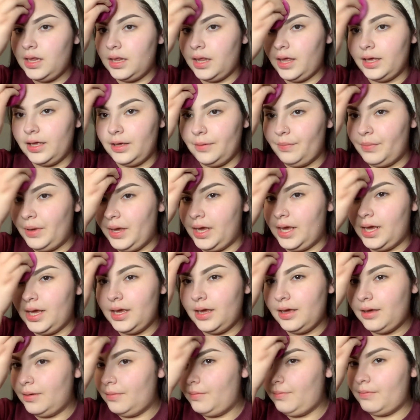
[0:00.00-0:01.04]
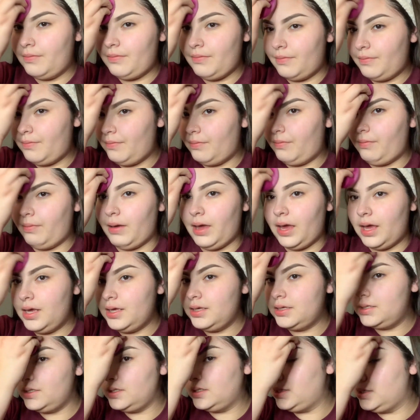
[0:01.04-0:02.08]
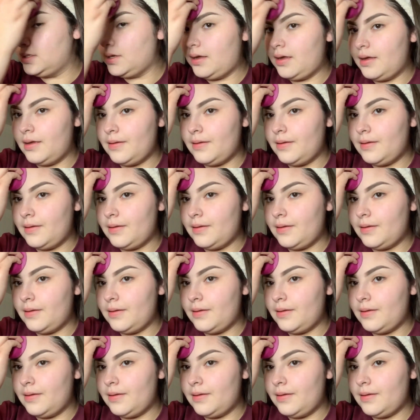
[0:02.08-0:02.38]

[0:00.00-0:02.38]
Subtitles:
like a pink base.